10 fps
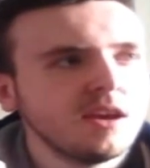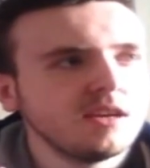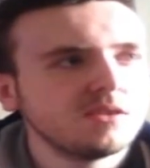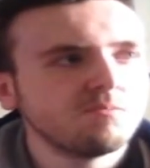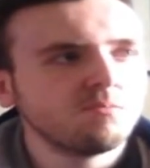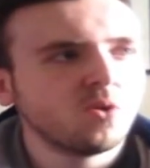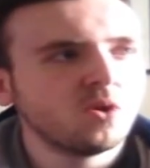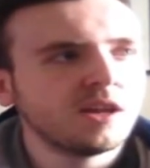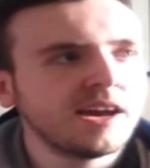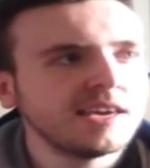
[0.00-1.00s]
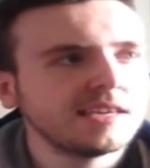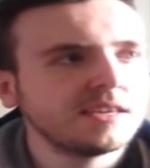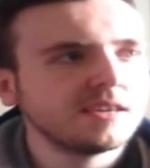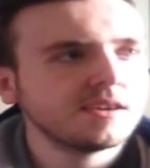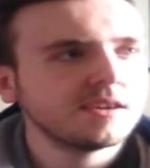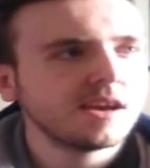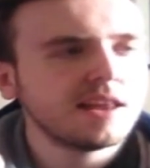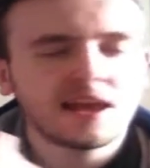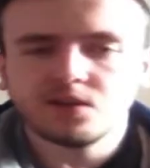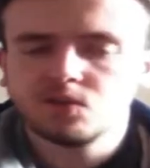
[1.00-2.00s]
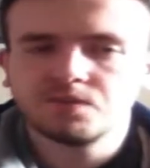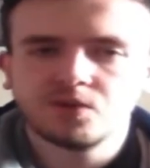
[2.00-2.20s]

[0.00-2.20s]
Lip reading: is more like an adult